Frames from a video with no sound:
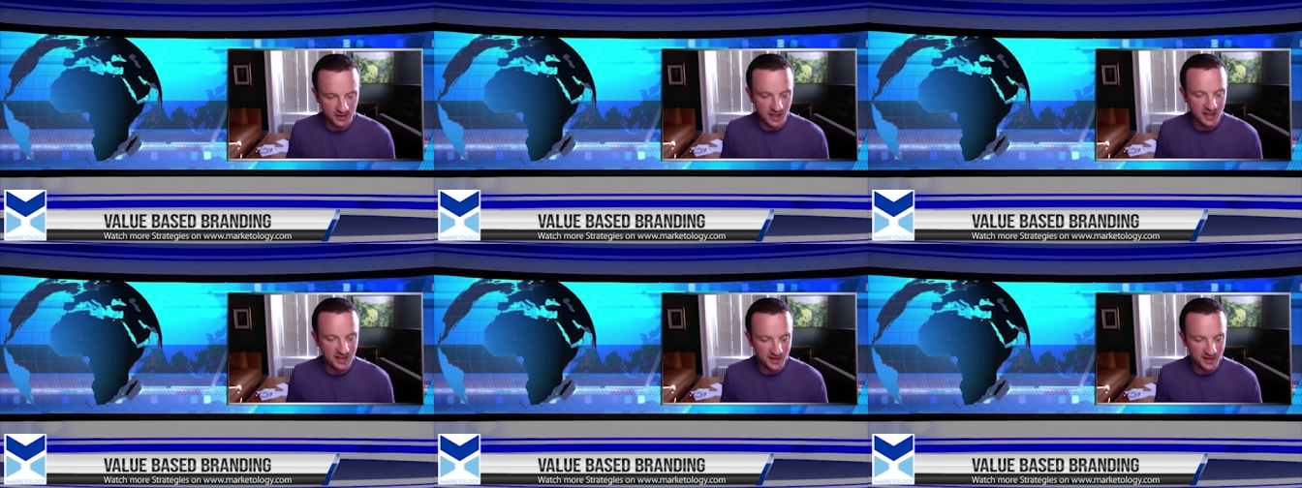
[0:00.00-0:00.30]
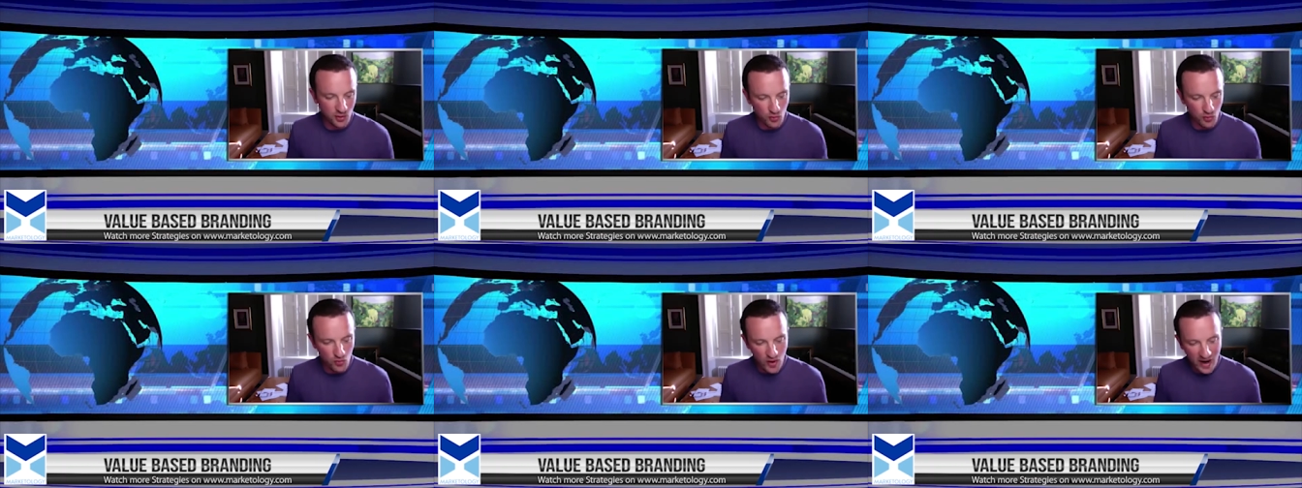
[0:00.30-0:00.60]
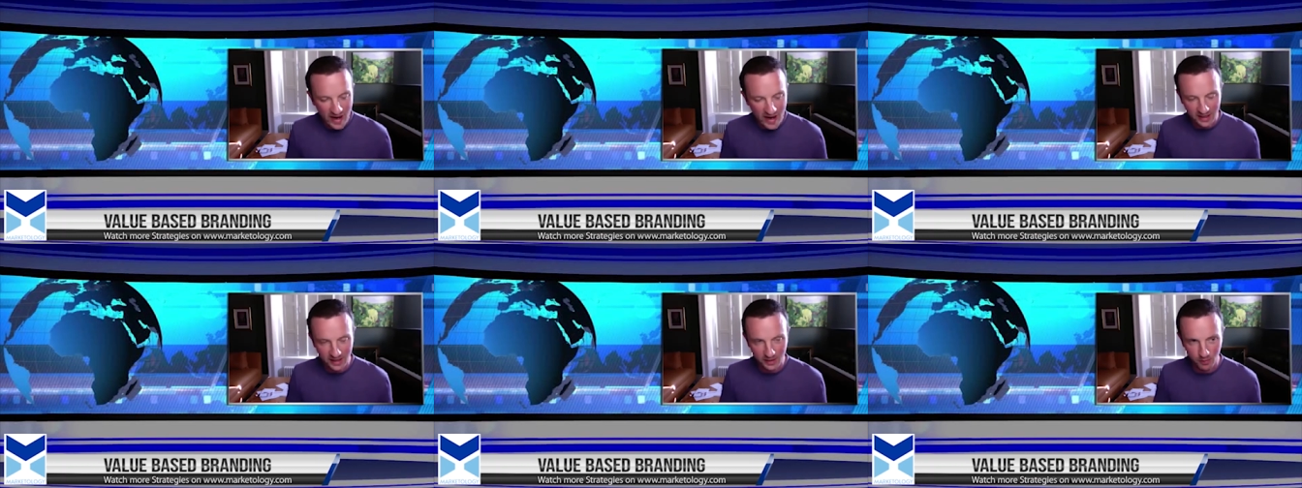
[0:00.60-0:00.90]
is
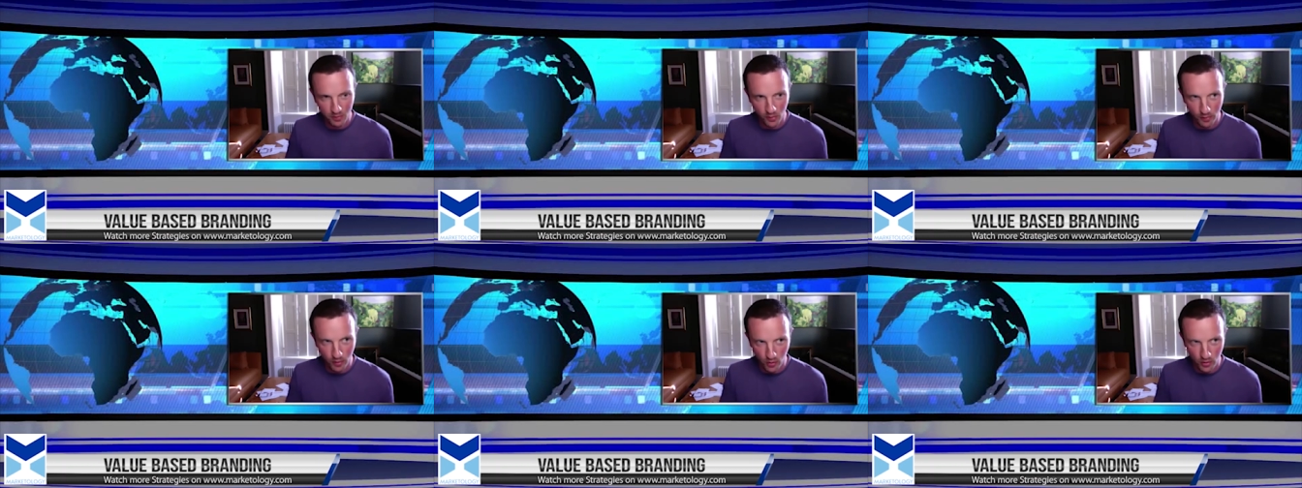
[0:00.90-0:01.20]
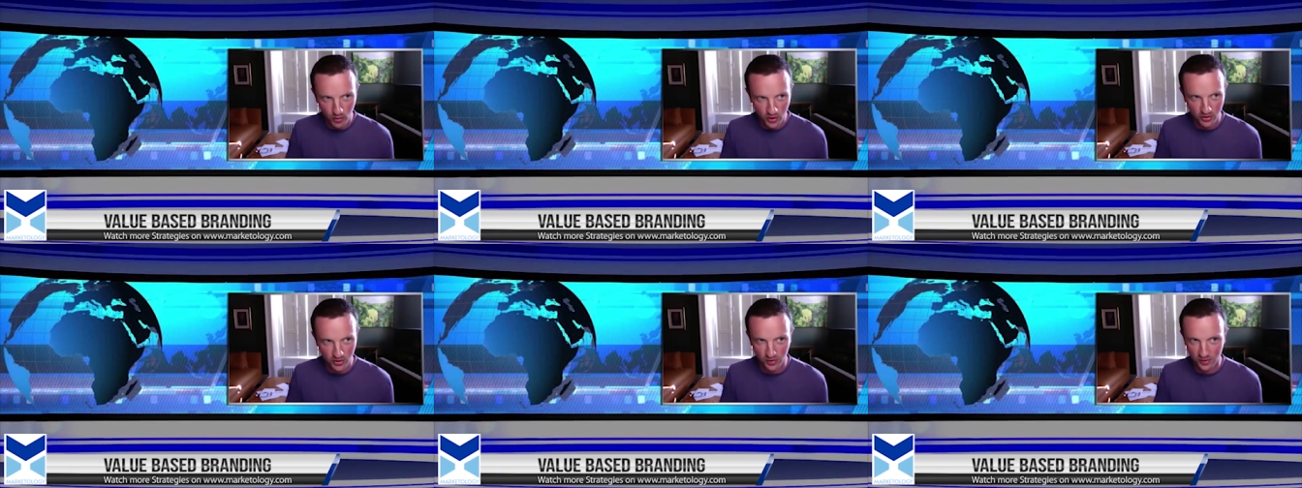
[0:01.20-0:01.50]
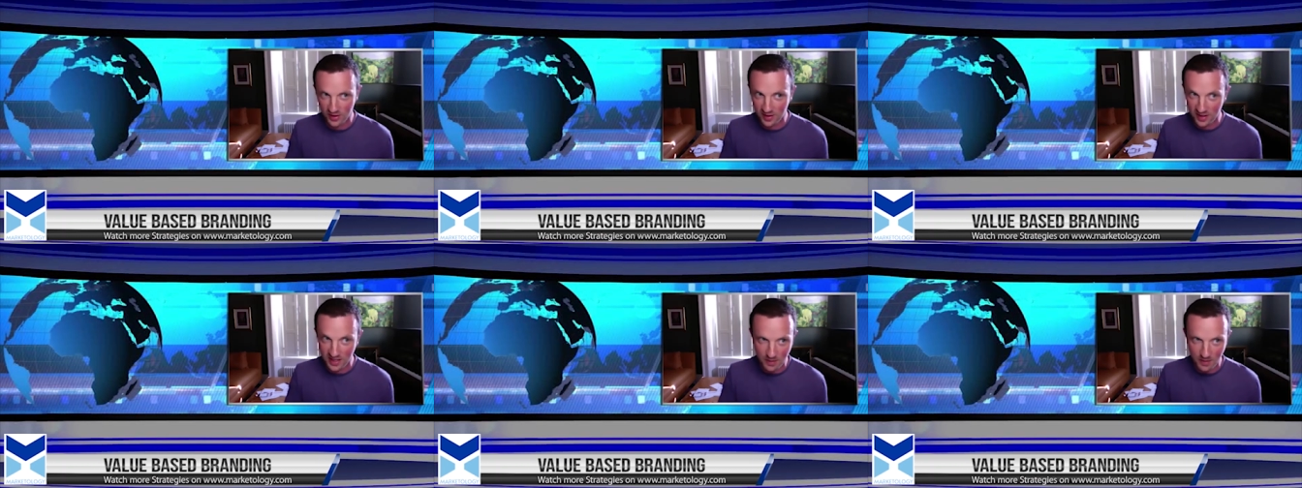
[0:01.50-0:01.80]
directly proportional
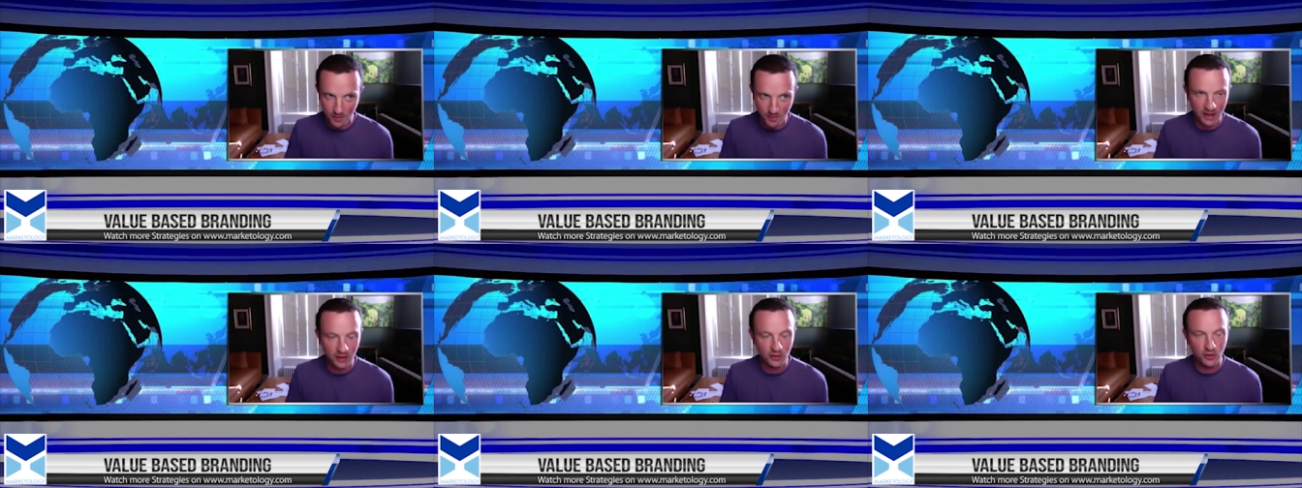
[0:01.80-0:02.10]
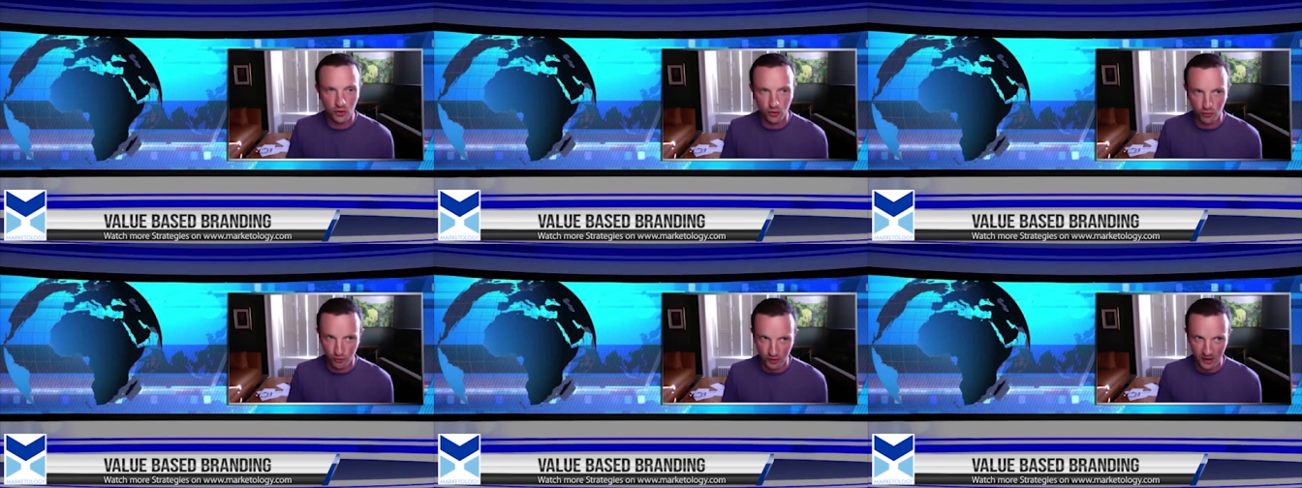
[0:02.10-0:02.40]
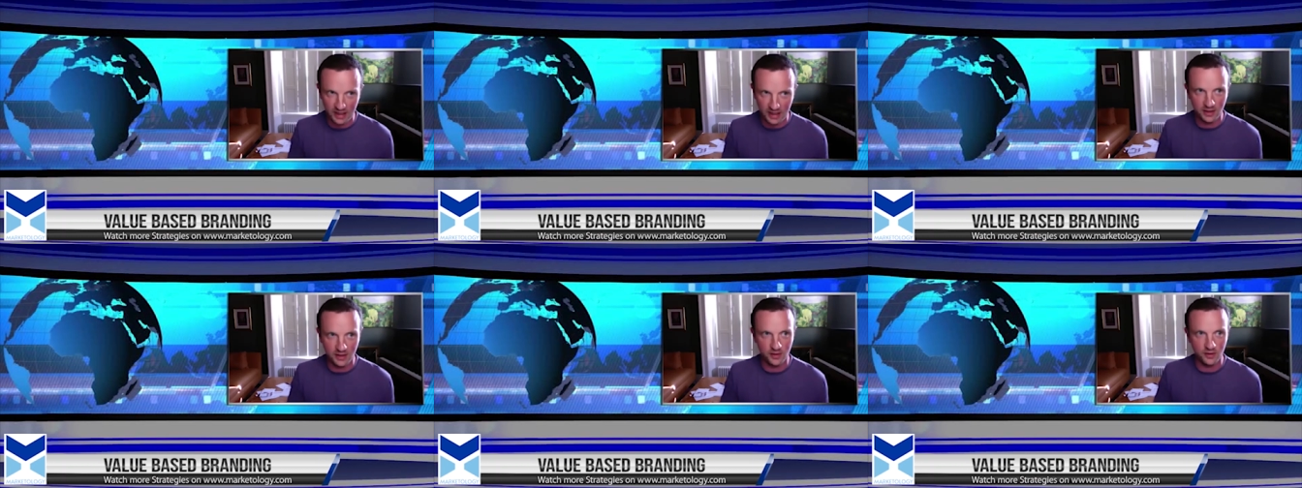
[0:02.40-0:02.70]
to the amount of
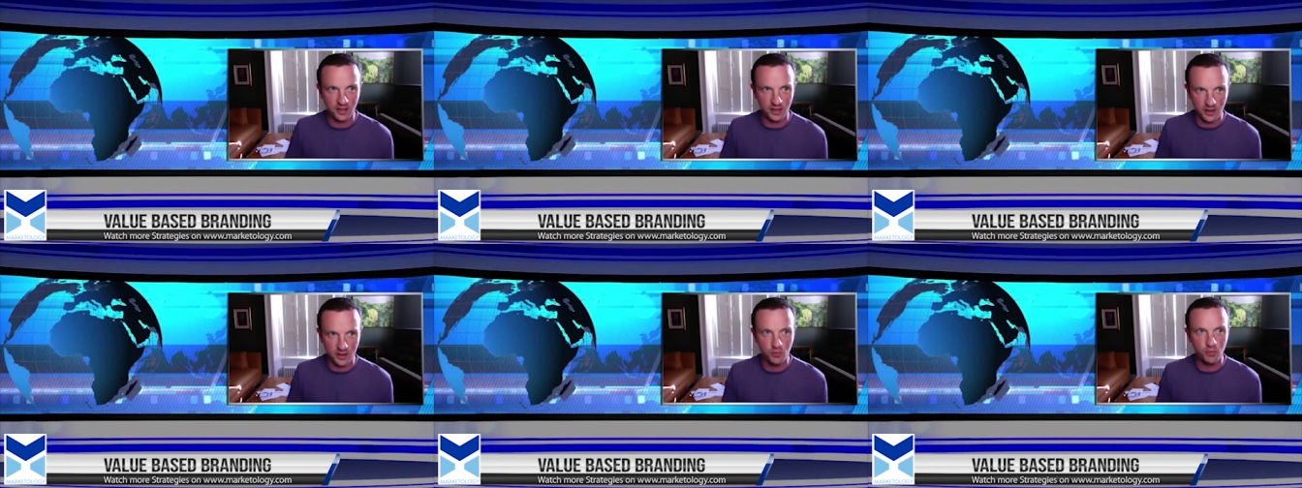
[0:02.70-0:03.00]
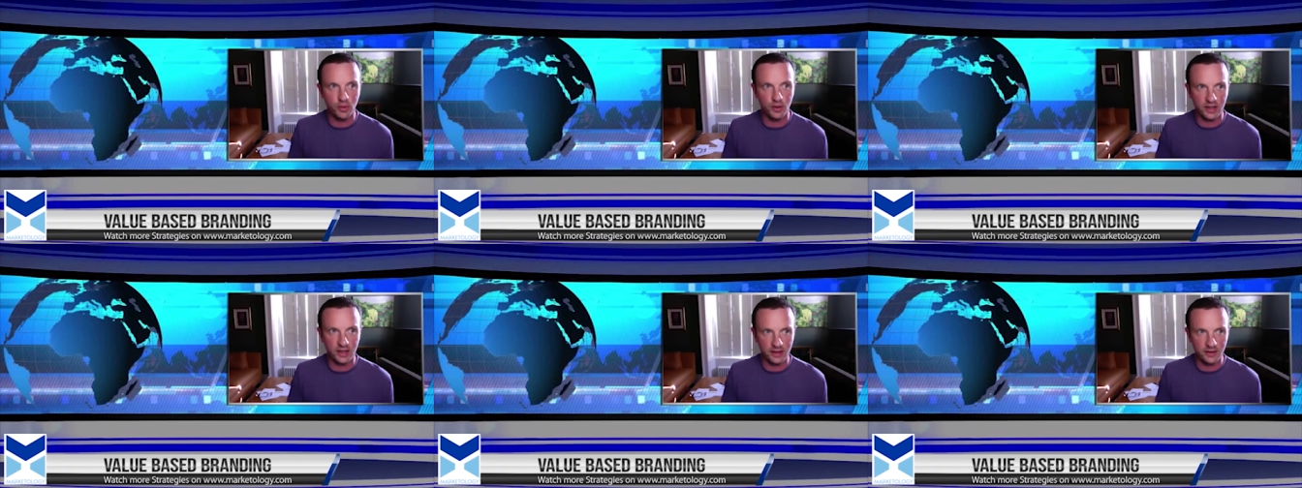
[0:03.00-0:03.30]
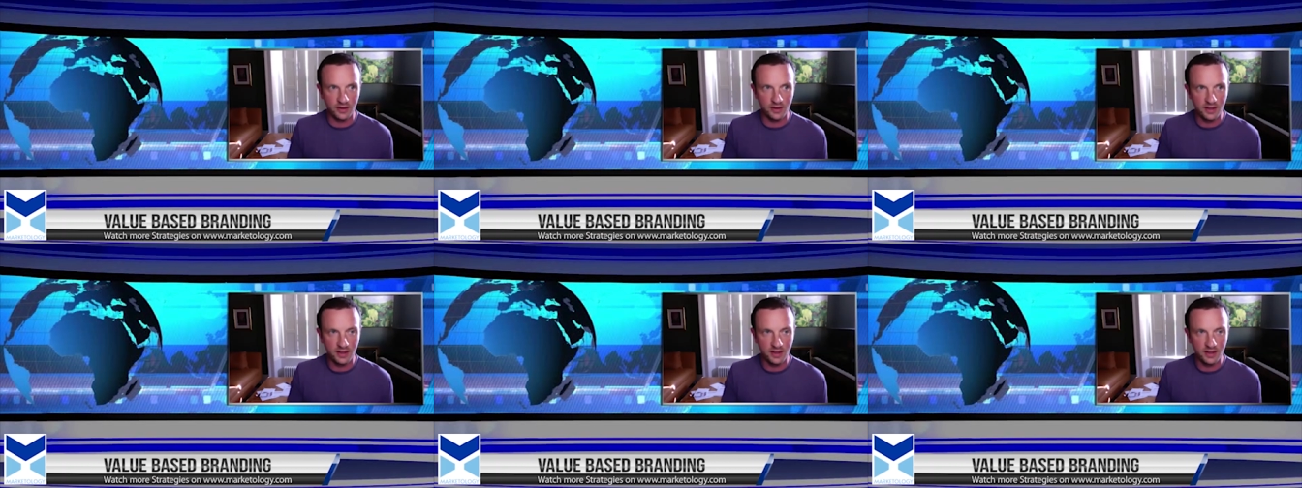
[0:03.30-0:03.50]
value that you put out.